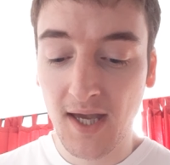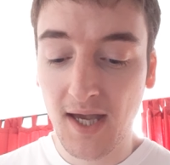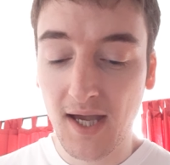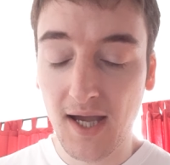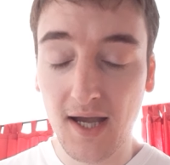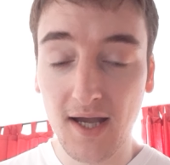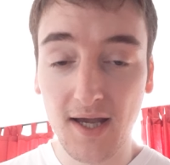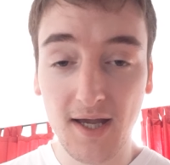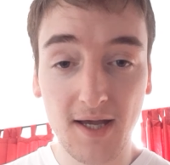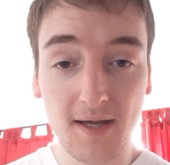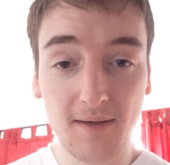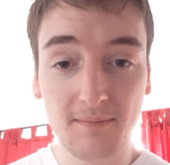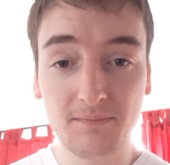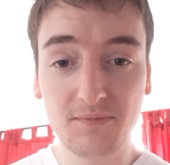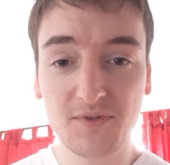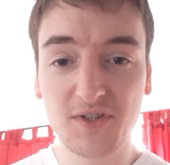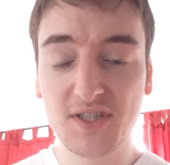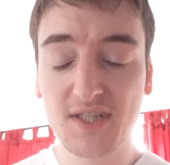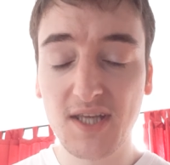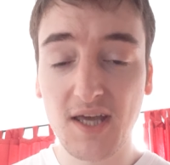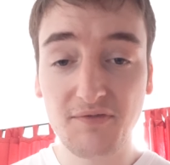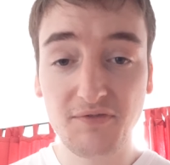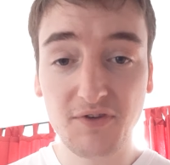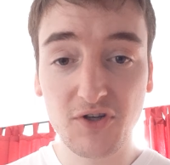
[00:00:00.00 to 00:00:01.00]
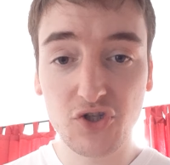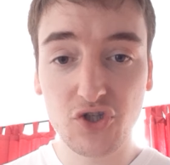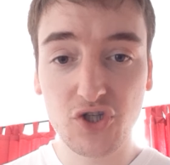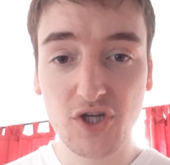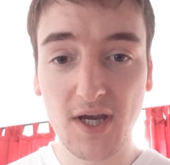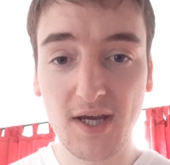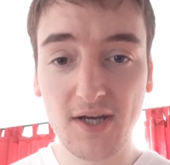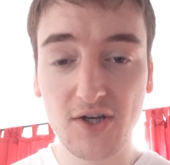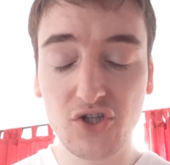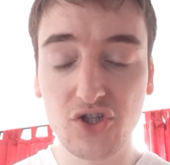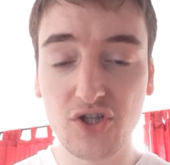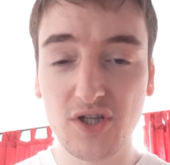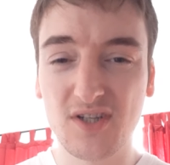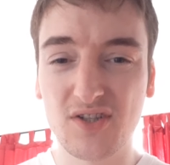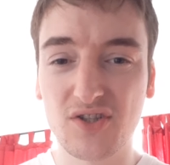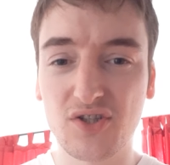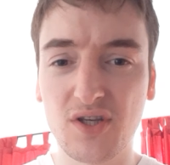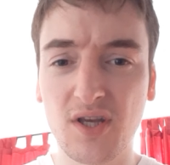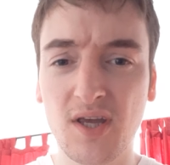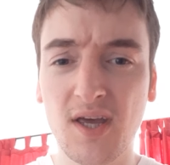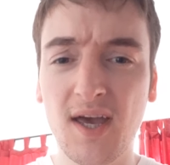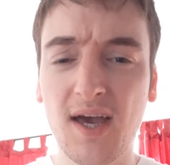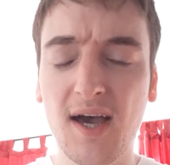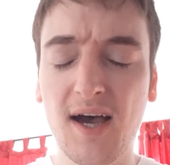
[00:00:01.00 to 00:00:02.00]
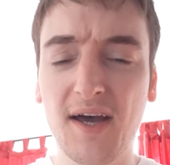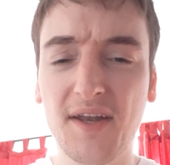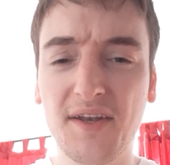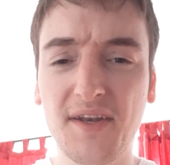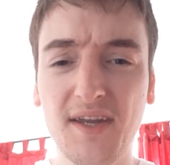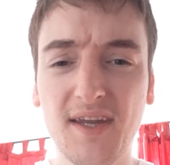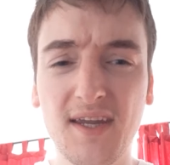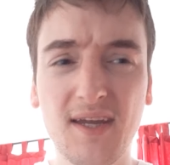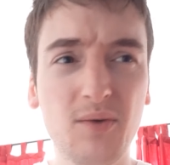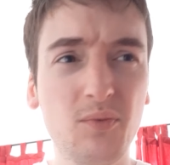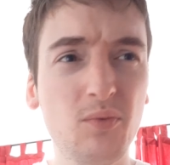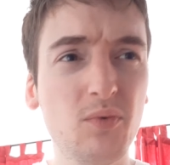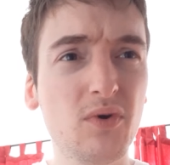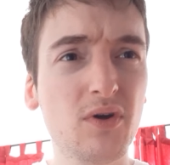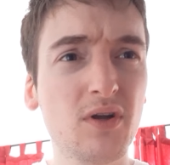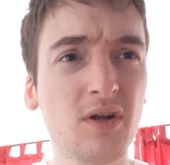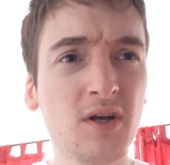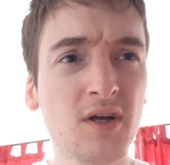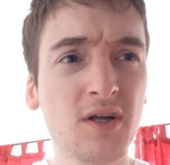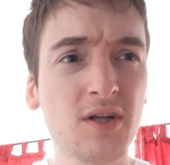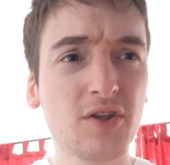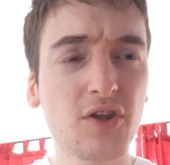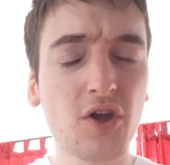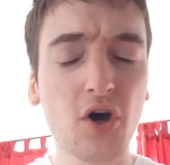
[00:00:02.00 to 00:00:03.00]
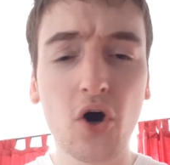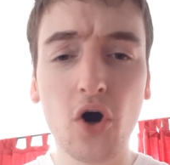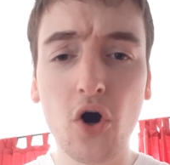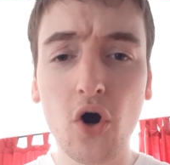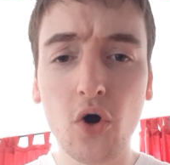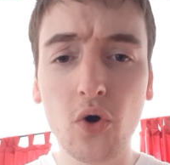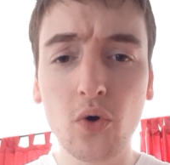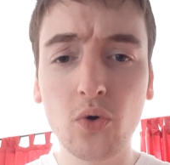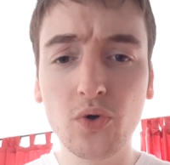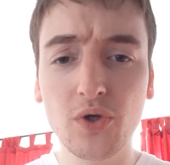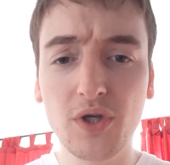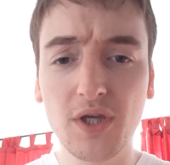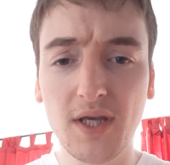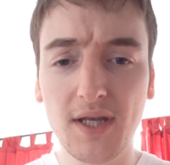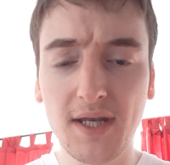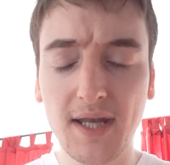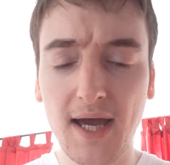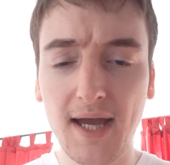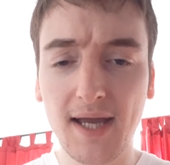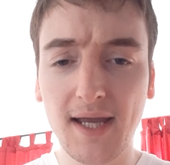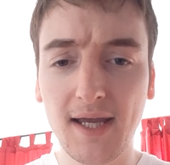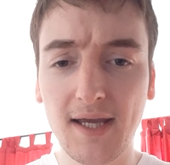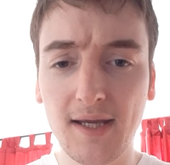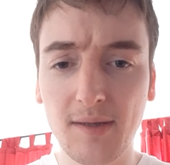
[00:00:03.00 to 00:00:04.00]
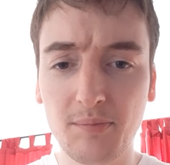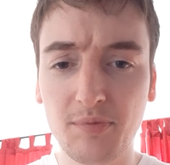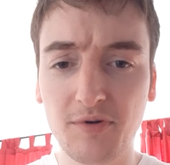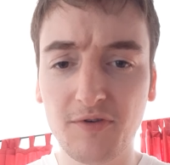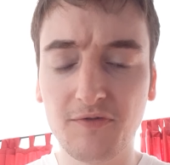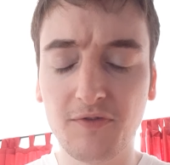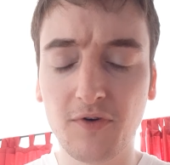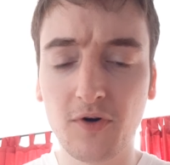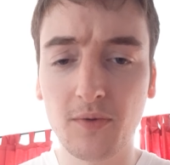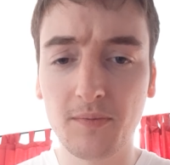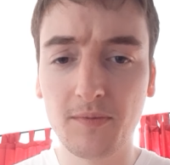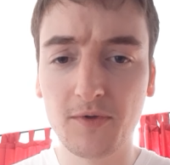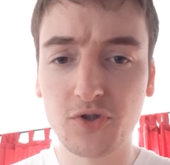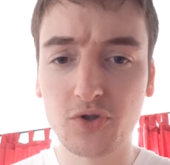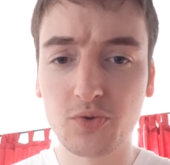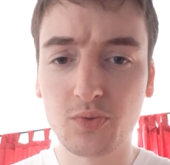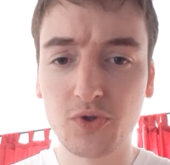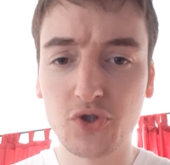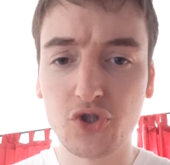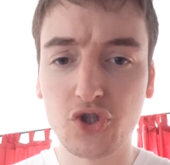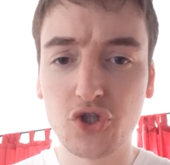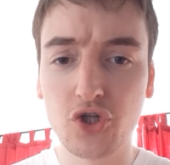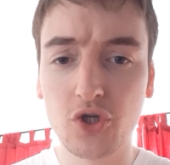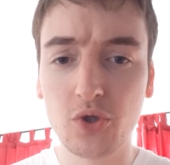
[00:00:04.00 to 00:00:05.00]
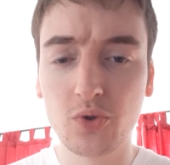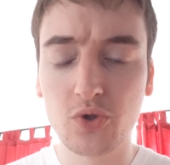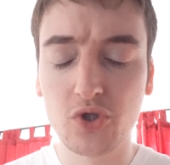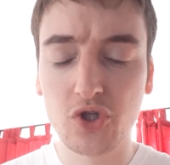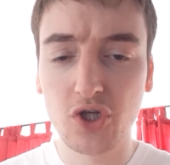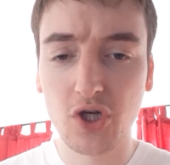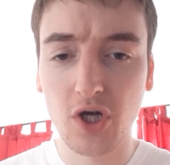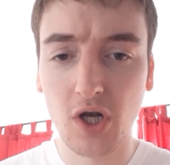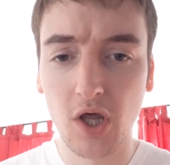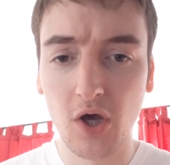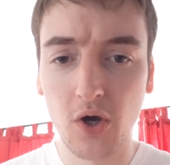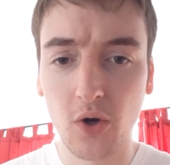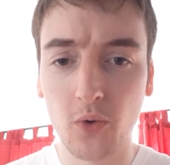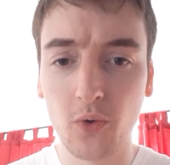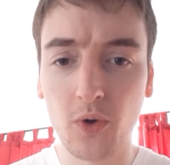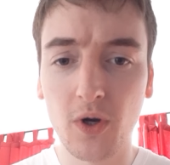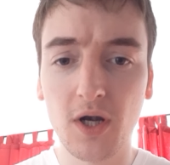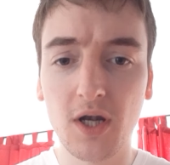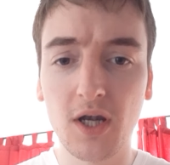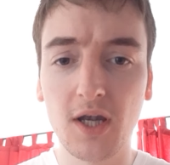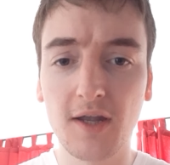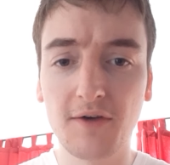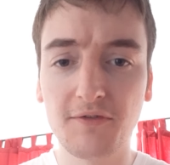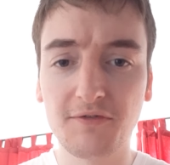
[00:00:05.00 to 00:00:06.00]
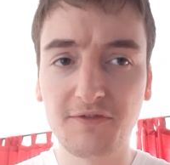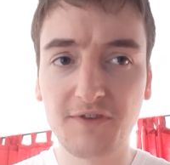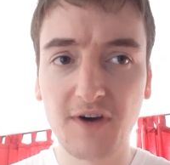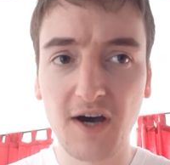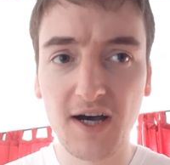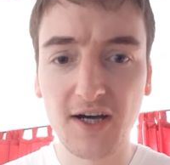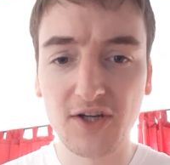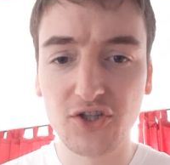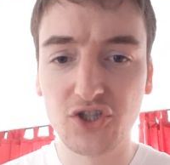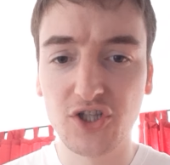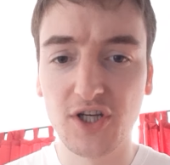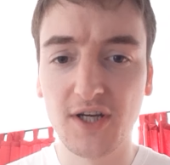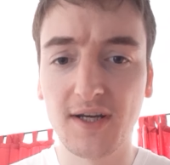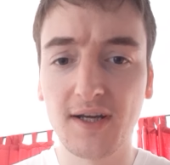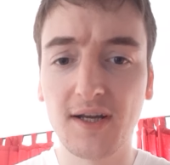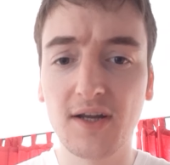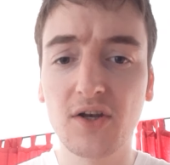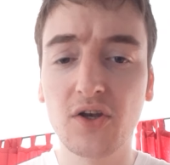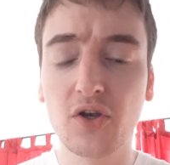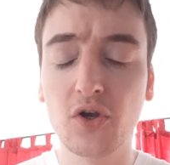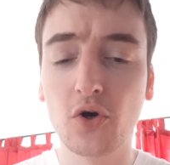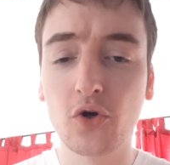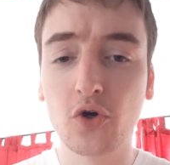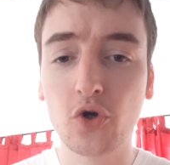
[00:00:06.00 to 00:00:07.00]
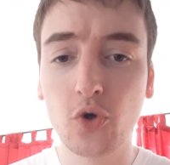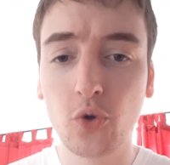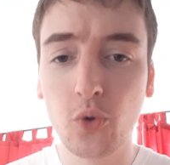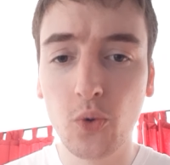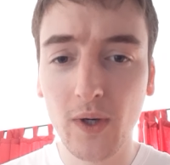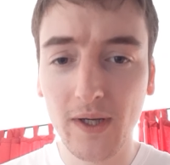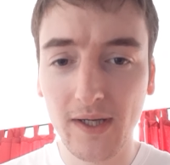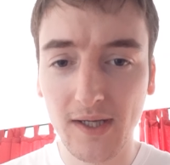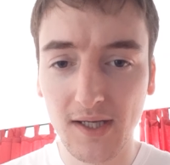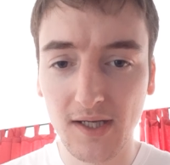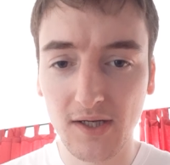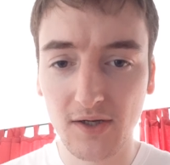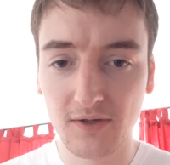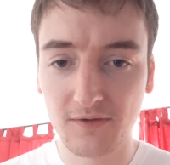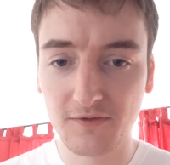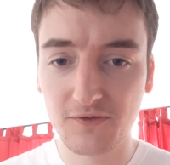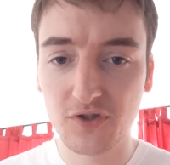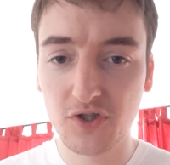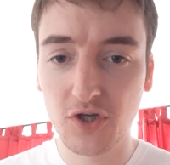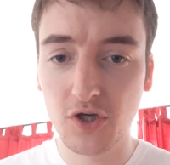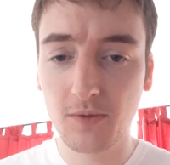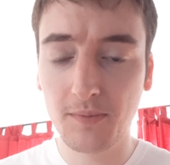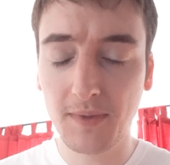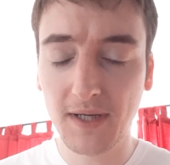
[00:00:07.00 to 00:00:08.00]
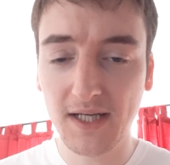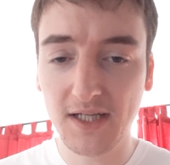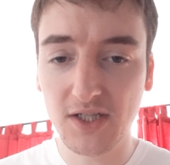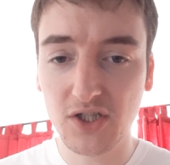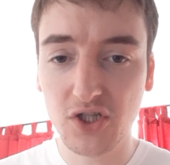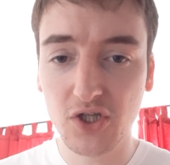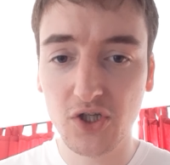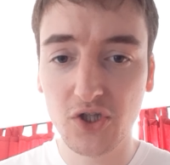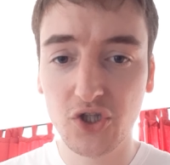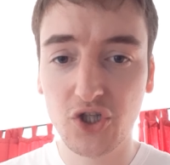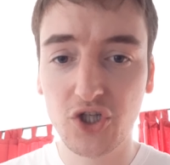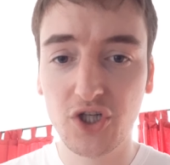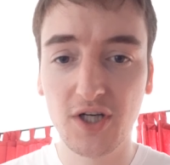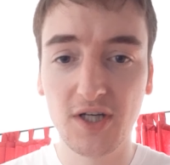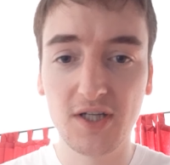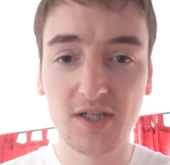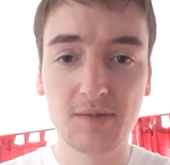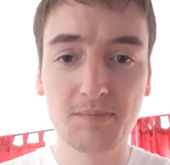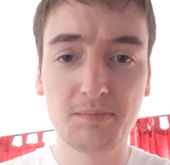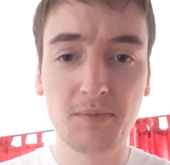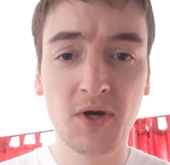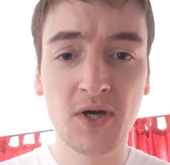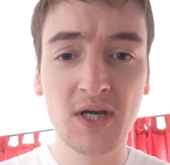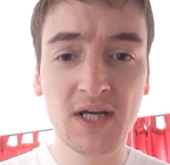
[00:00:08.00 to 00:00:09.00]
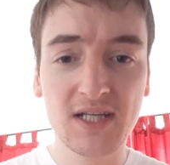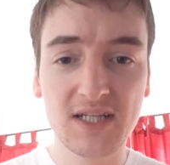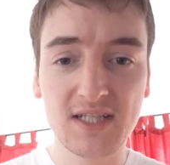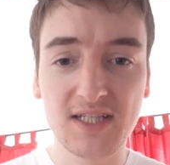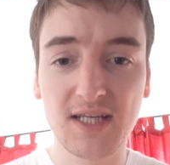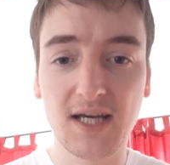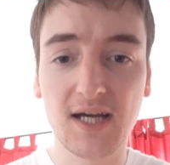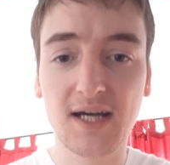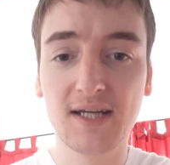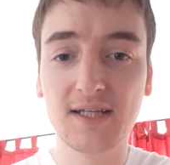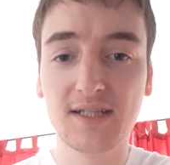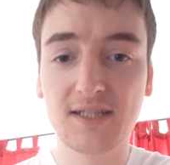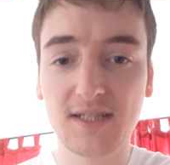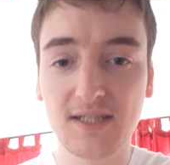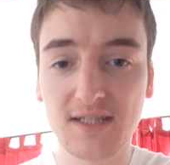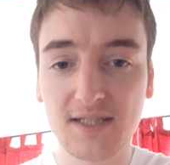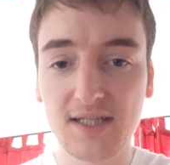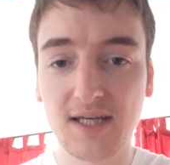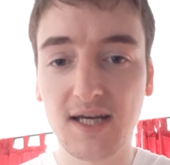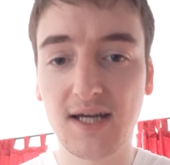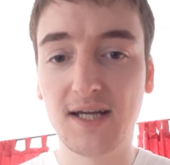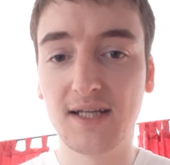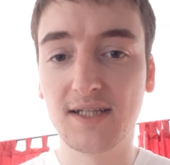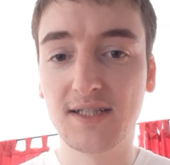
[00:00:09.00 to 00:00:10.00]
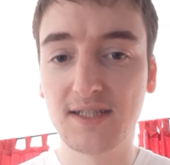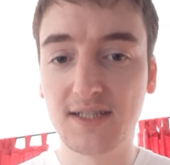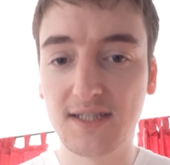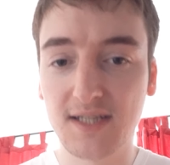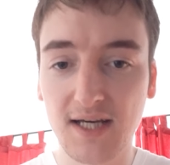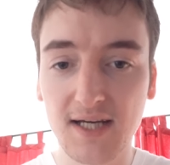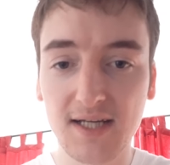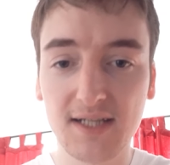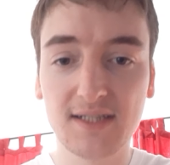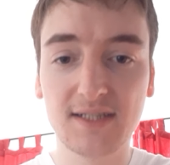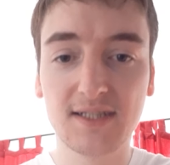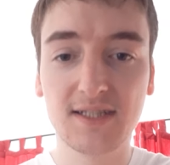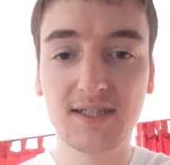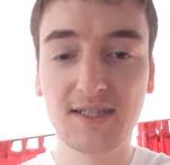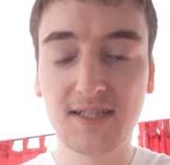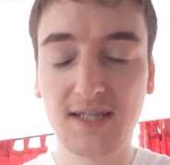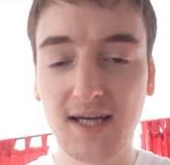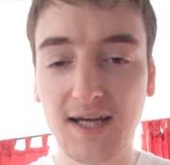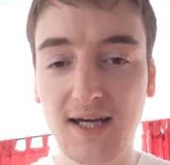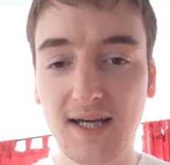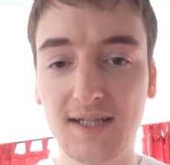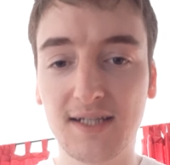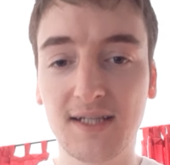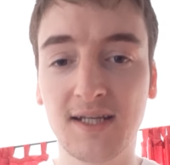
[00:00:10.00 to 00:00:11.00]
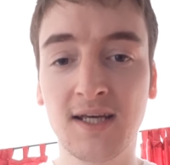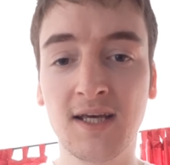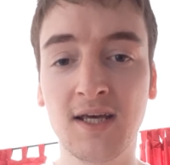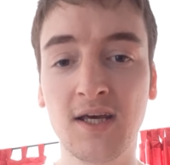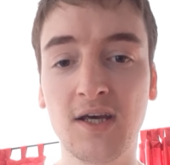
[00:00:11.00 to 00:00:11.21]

7 changes, and the whole United performance was too slow, lethargic, not quick enough, too many touches. Side to side, side to side.